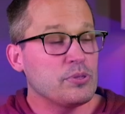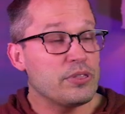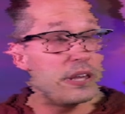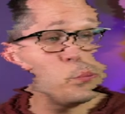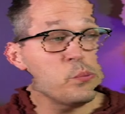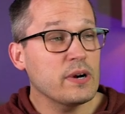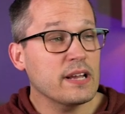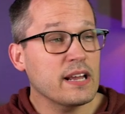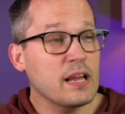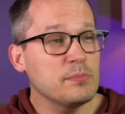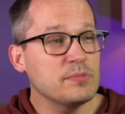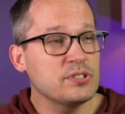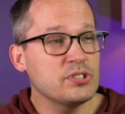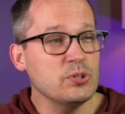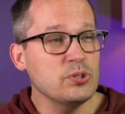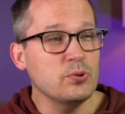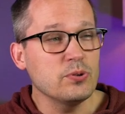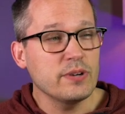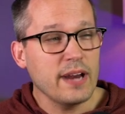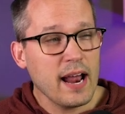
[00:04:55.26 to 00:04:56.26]
then when it comes
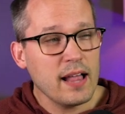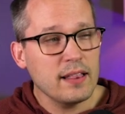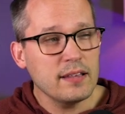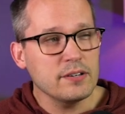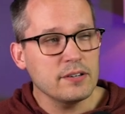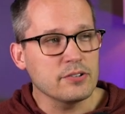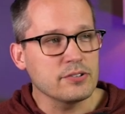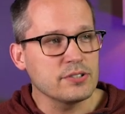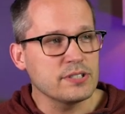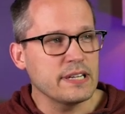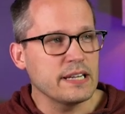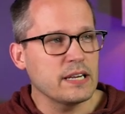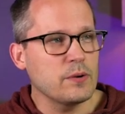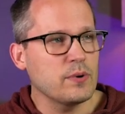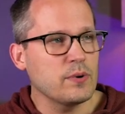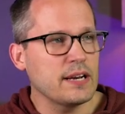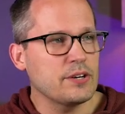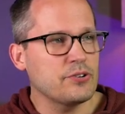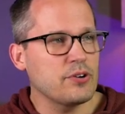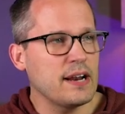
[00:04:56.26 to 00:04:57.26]
to calendar sync,
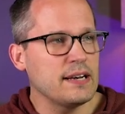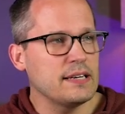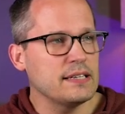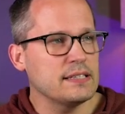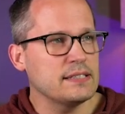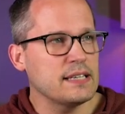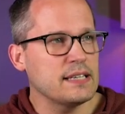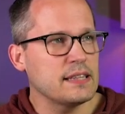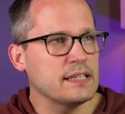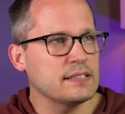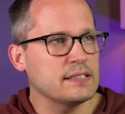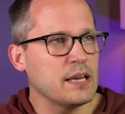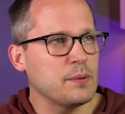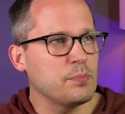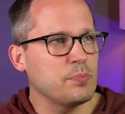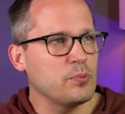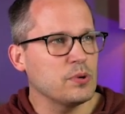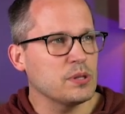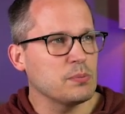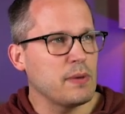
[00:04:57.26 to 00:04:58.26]
when I tried to set this up
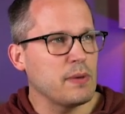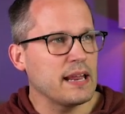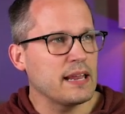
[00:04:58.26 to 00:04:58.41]
with my